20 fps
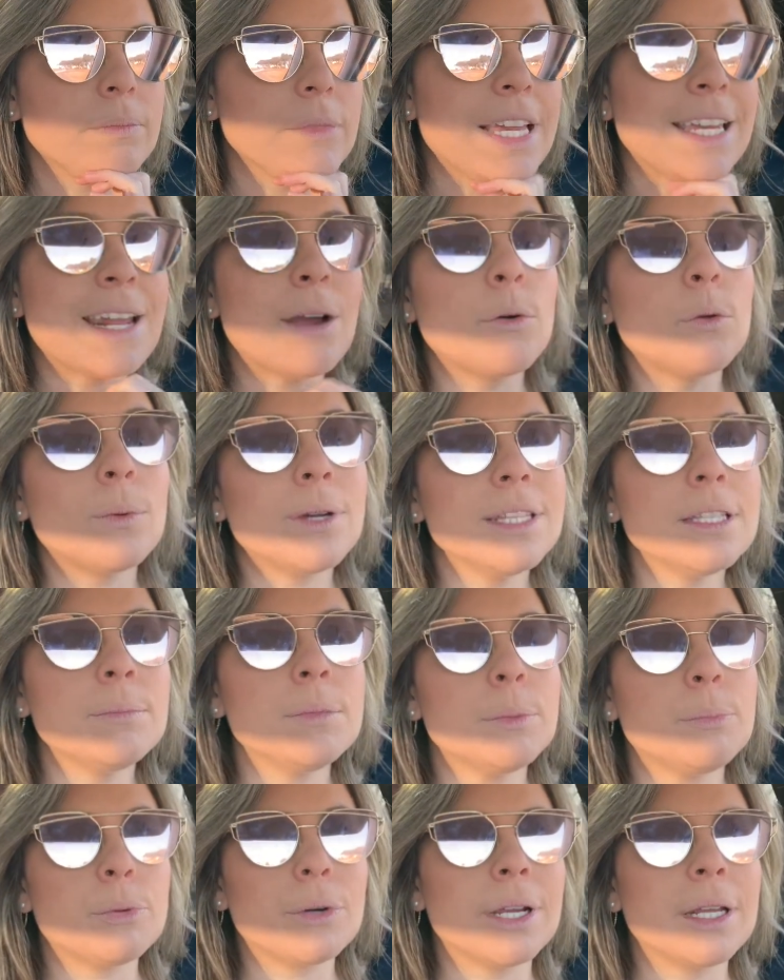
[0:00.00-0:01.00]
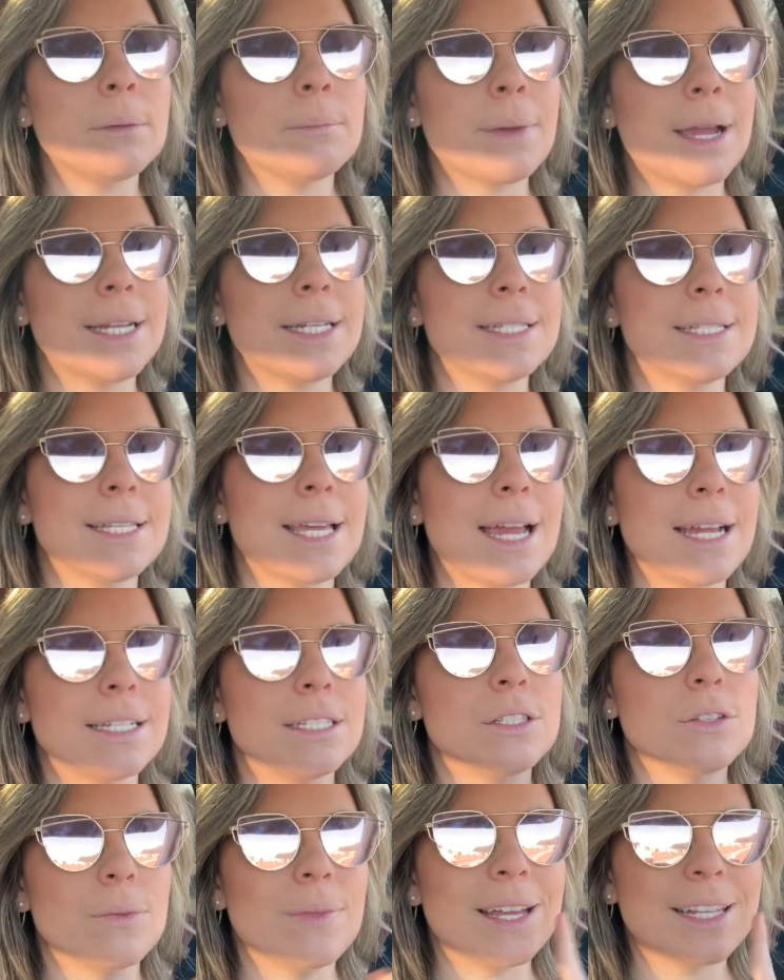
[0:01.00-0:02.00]
I would want them to print my
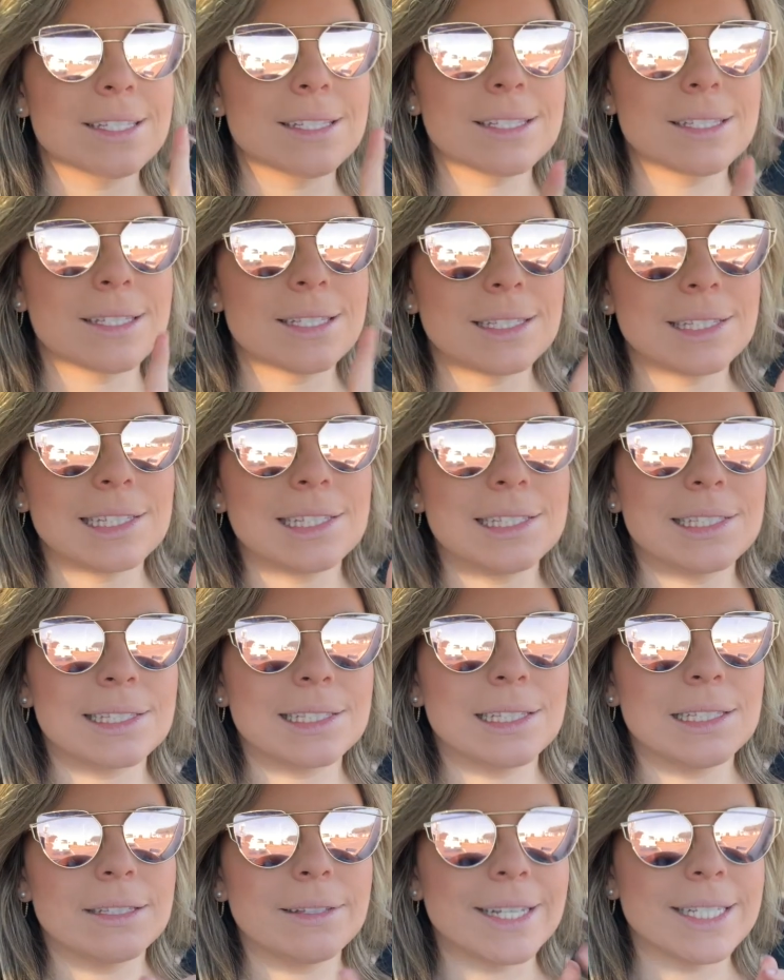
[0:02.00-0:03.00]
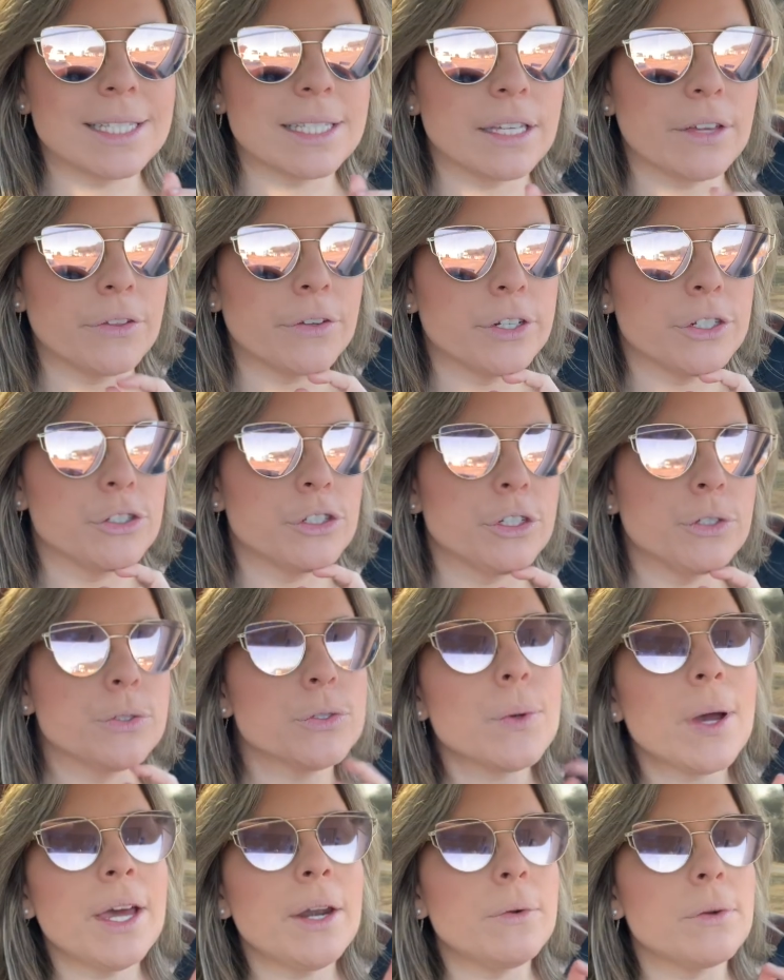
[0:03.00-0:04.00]
design. So that's the other issue.
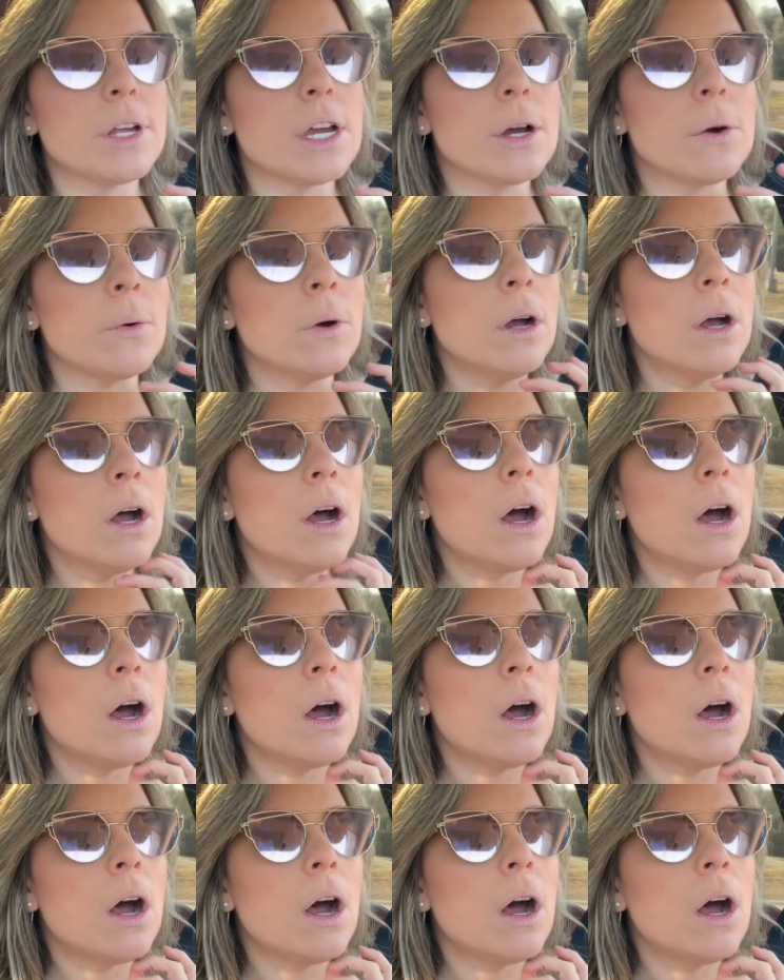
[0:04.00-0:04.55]
So I don't know.